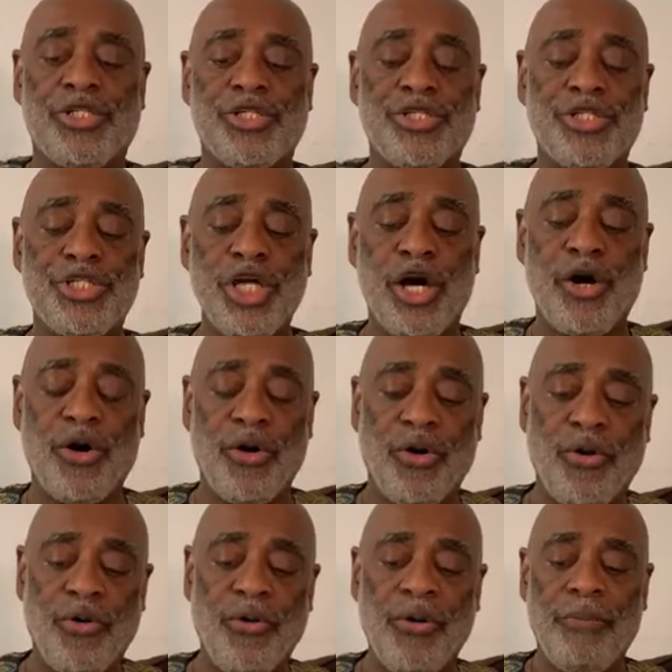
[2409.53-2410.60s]

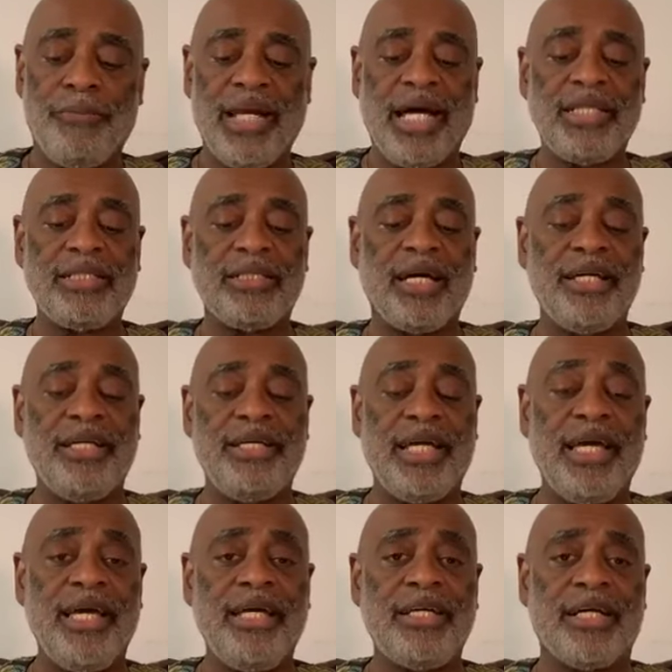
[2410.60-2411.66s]
So blessed
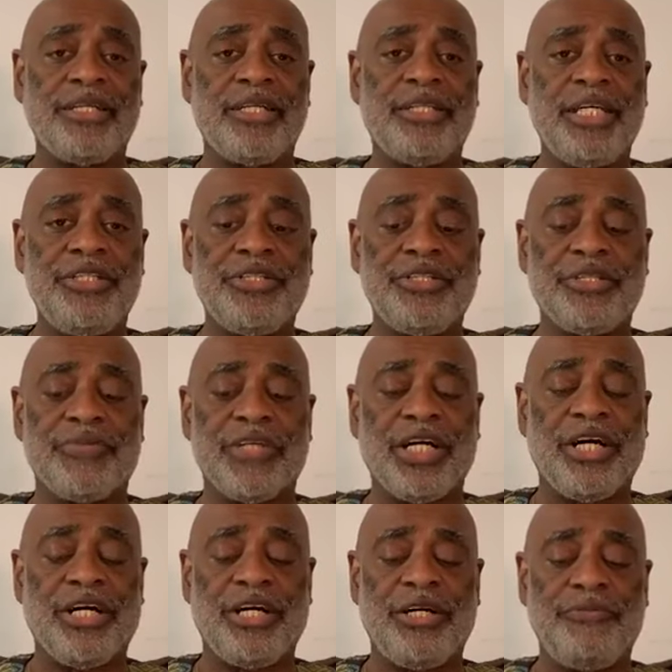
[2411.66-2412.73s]
indeed are the teachers of
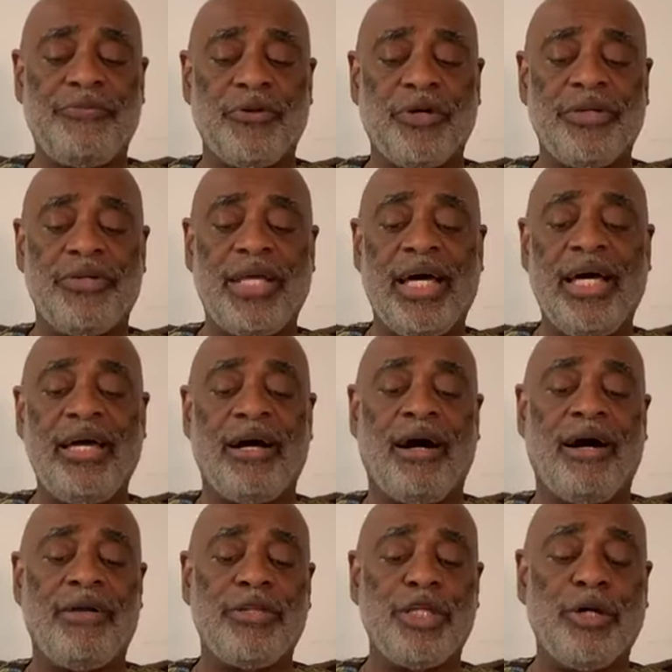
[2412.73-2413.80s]
love, for they
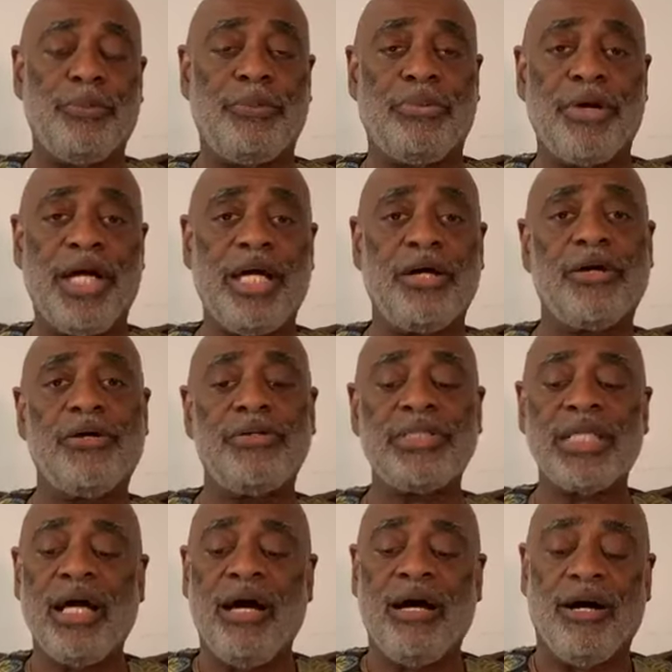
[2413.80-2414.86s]
are the
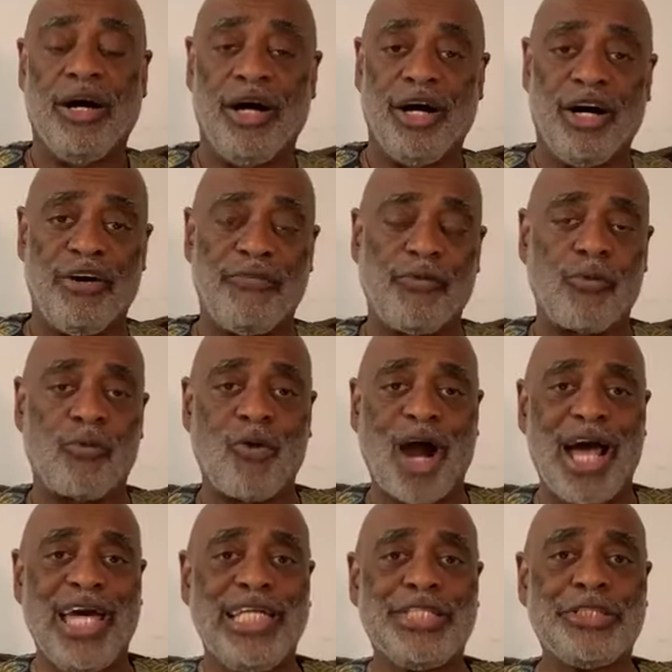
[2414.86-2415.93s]
bringers of
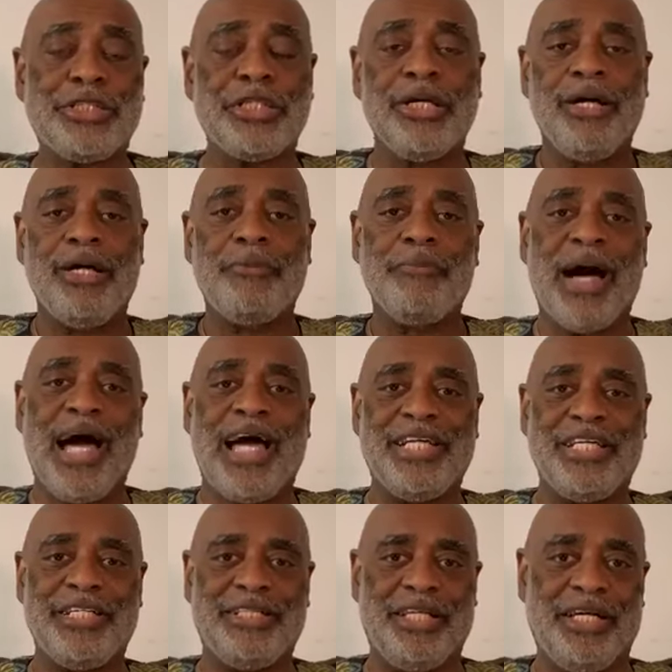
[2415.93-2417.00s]

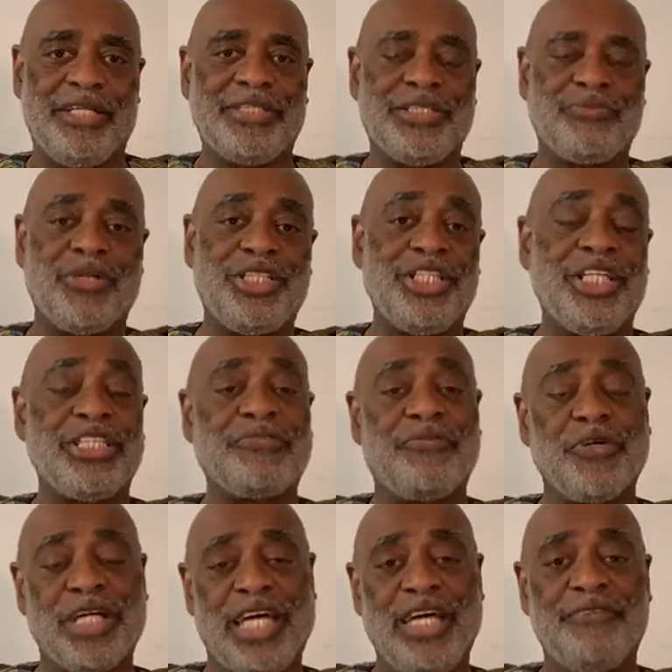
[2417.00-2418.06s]
right-mindedness, which is
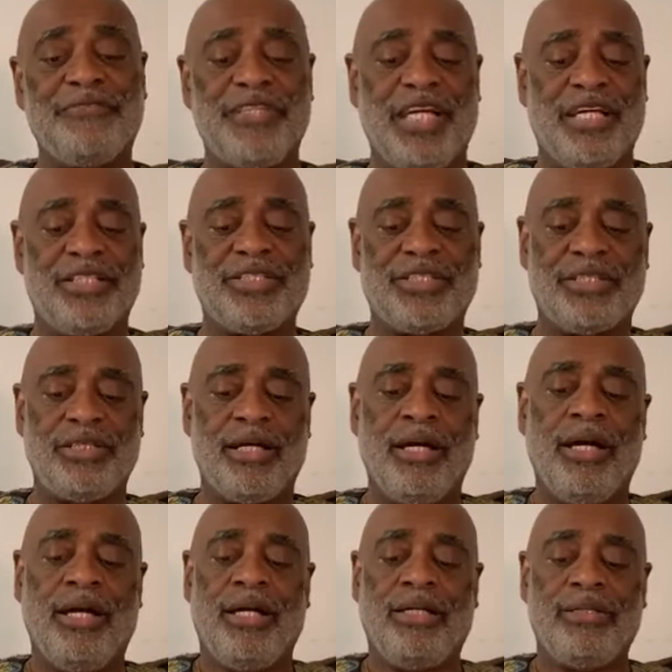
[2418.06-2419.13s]
forgiveness.
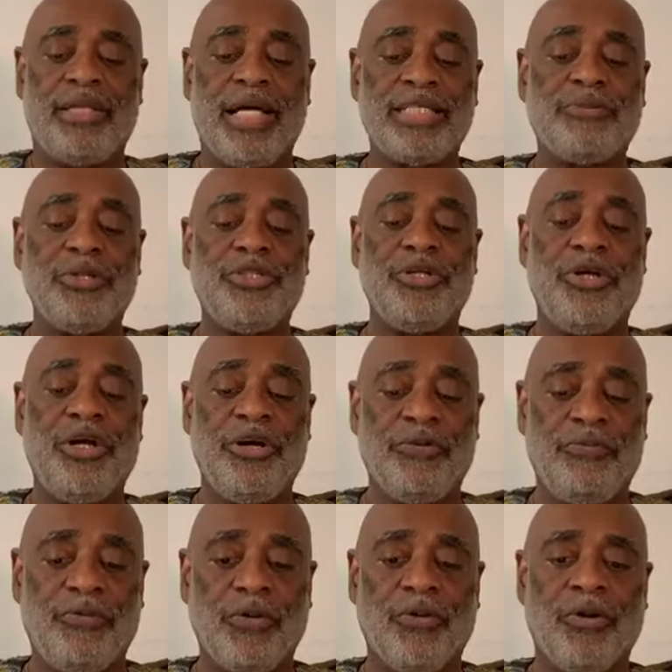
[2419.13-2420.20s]
That's what you're
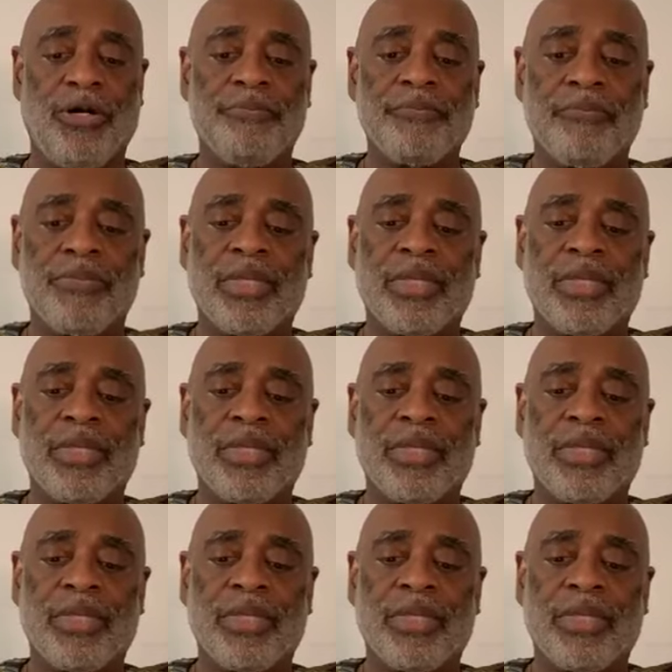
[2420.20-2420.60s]
here for.